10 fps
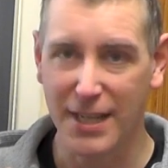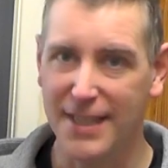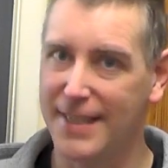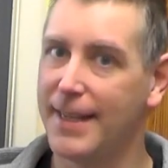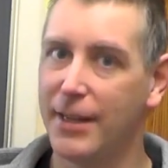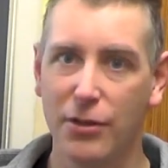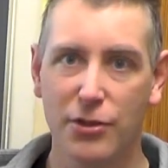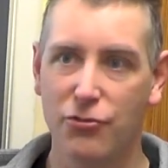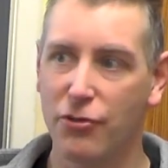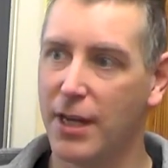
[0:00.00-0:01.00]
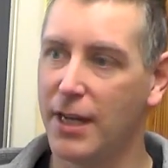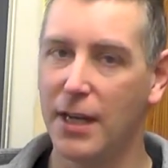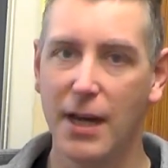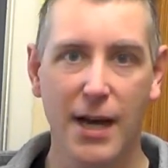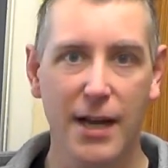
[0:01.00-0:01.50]
actually see it on
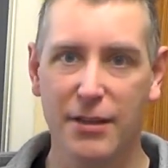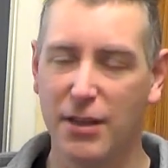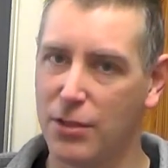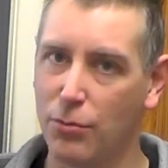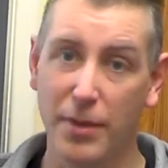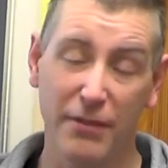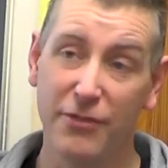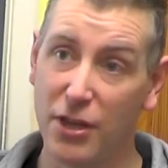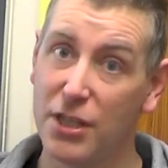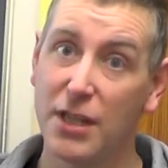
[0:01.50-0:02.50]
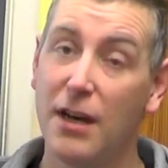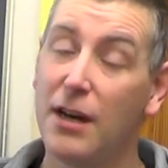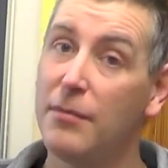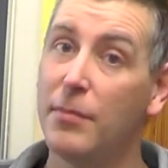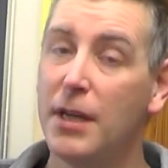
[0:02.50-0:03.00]
screen. And this will be the first
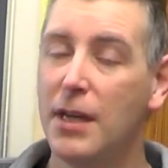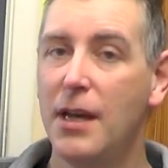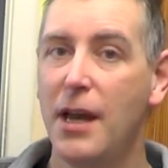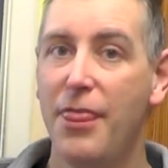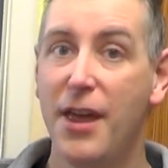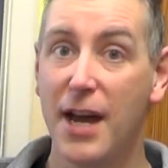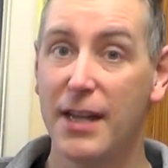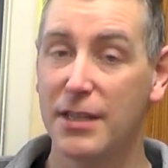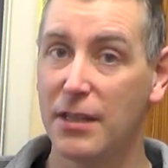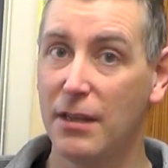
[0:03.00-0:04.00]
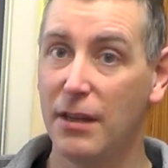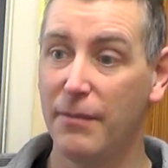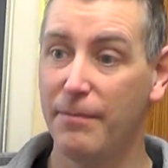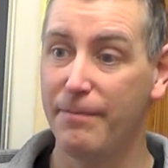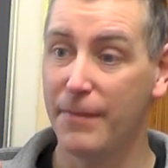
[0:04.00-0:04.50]
time that
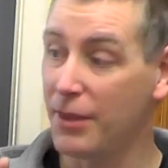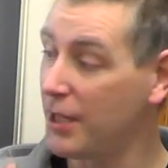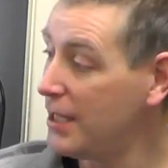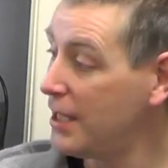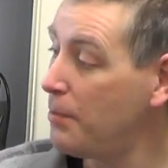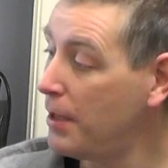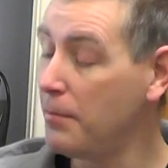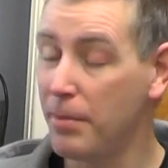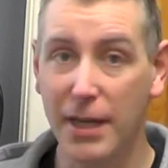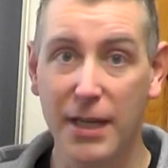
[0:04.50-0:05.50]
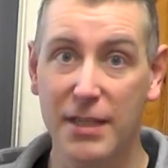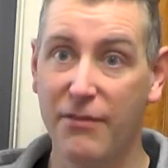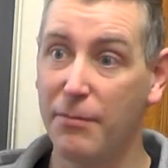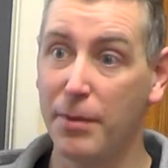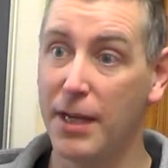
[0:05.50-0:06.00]
uh, the DPB has
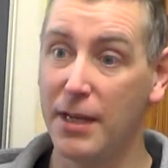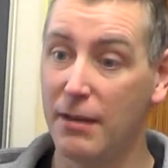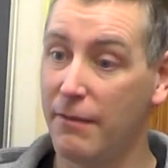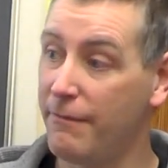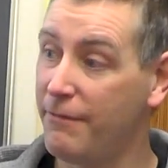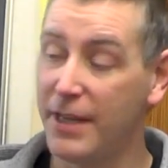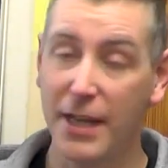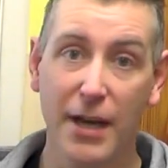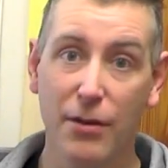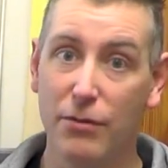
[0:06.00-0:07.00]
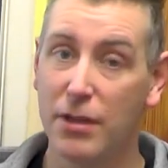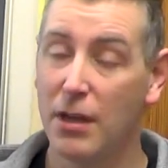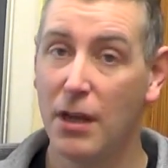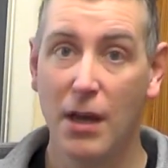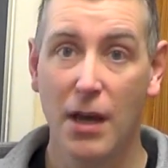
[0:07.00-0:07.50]
ever been videoed
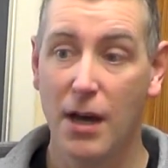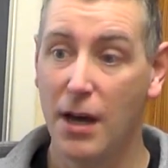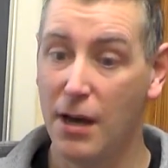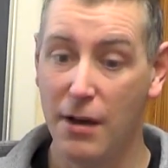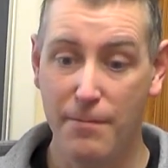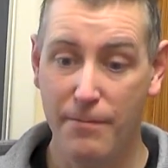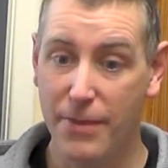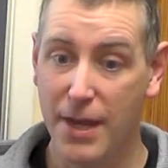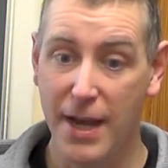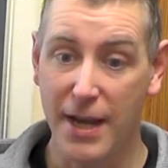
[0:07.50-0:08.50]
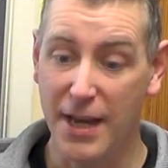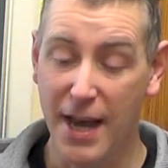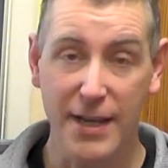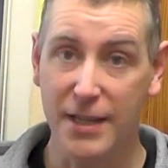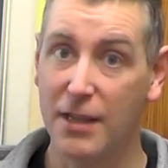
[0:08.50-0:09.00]
uh, in
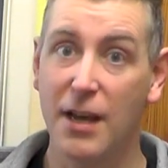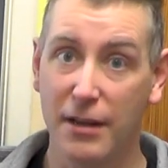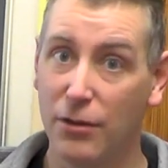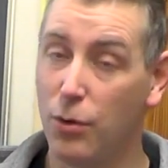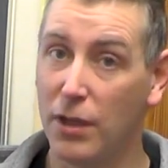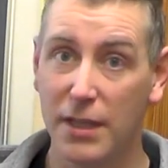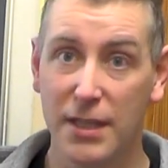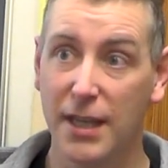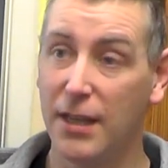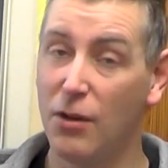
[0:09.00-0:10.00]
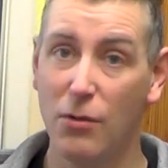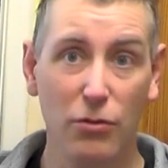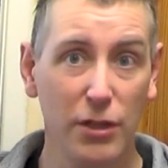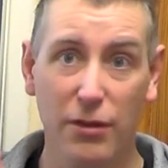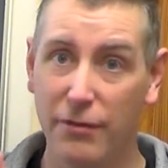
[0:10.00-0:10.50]
any kind of quality.
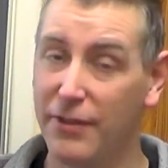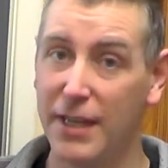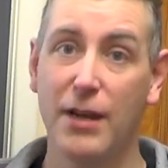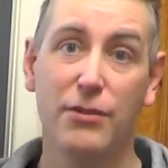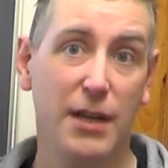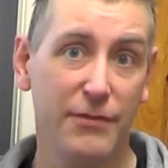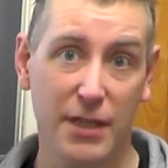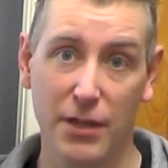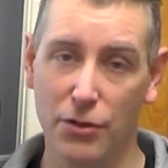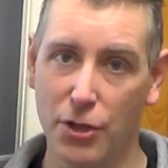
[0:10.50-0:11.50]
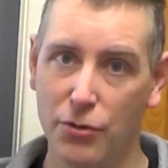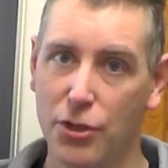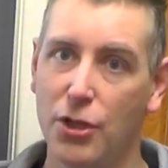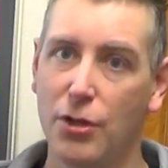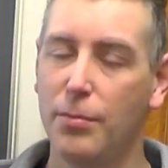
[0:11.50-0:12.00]
All the other videos that I've seen on
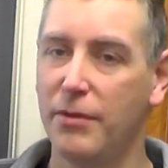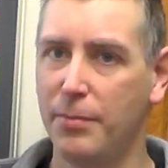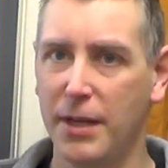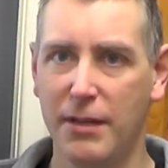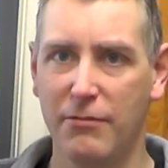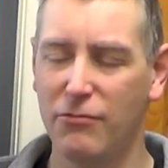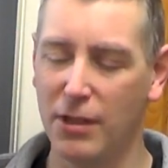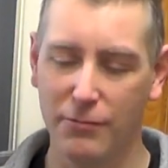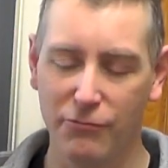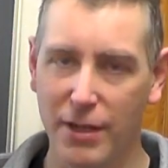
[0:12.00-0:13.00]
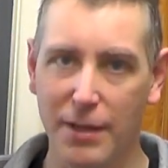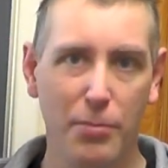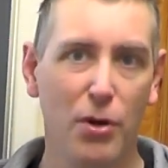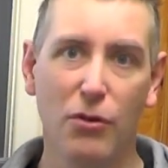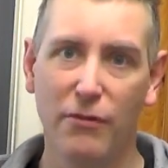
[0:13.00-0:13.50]
YouTube have been really
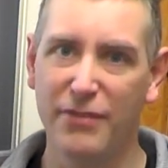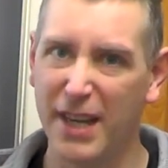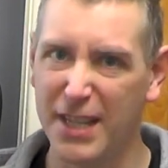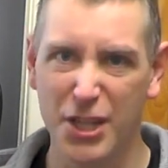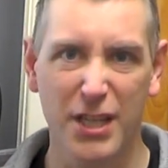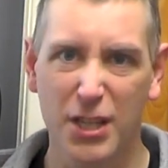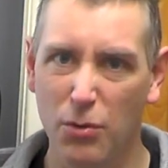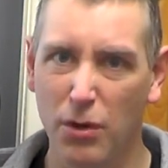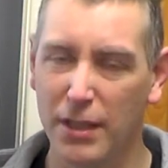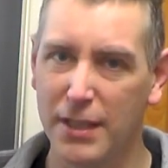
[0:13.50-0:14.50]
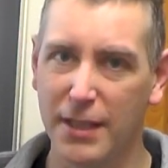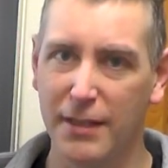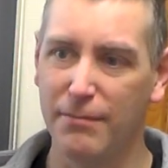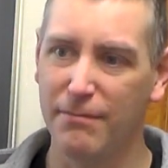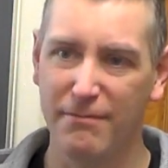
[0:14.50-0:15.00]
poor VHS quality,